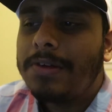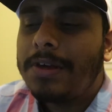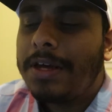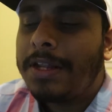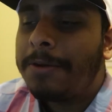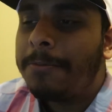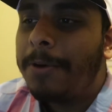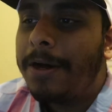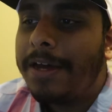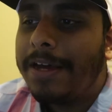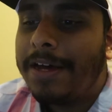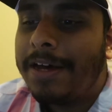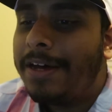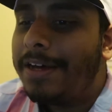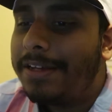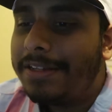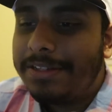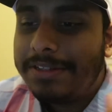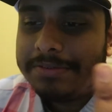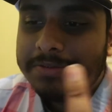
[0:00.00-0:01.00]
anyway,
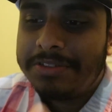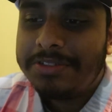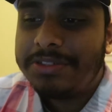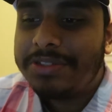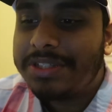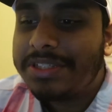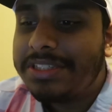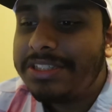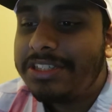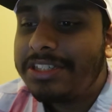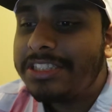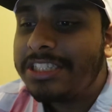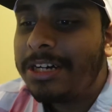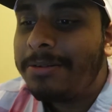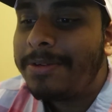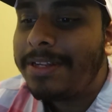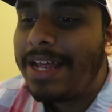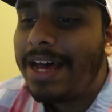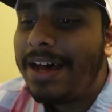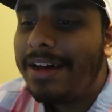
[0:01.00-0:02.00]
you can
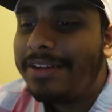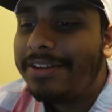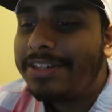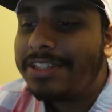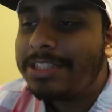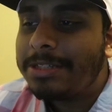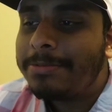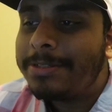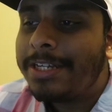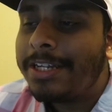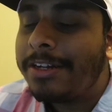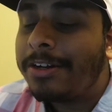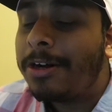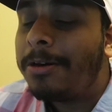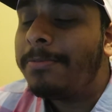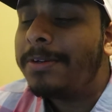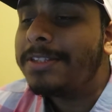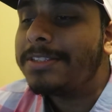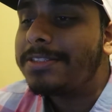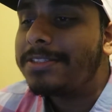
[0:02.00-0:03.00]
tell me that, in the
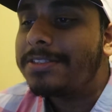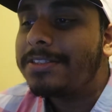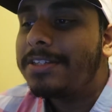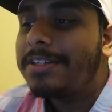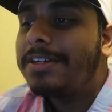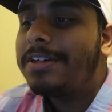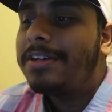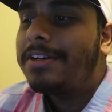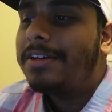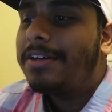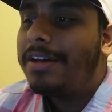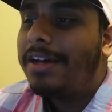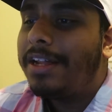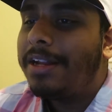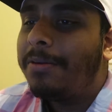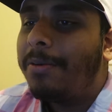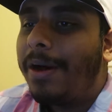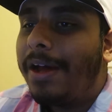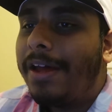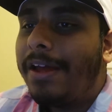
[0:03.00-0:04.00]
comments.
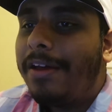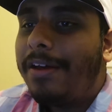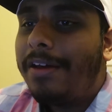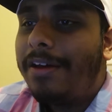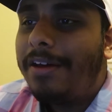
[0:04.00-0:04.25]
Anyway,